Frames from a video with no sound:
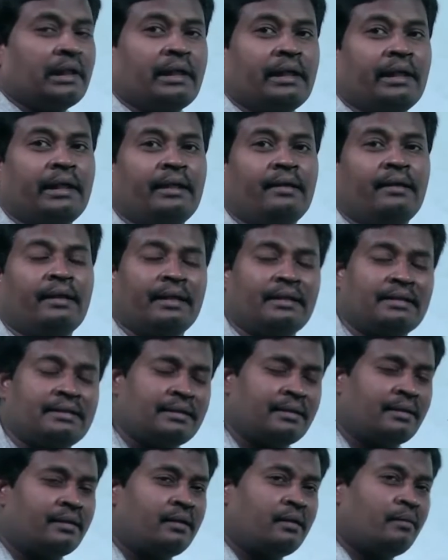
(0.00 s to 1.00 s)
In
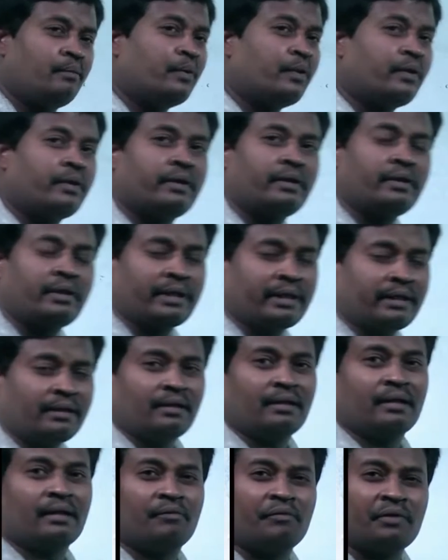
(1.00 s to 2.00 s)
NCERT book, you can
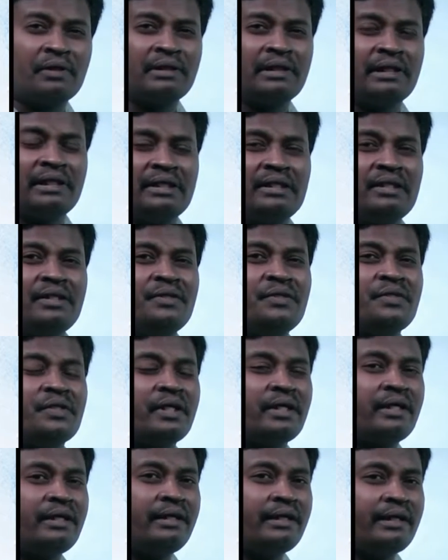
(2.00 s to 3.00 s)
cover the each
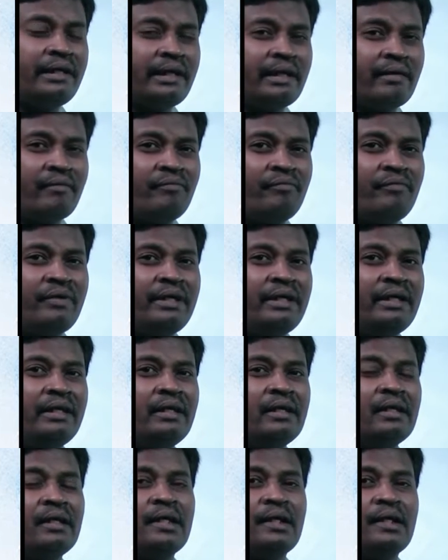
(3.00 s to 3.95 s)
and every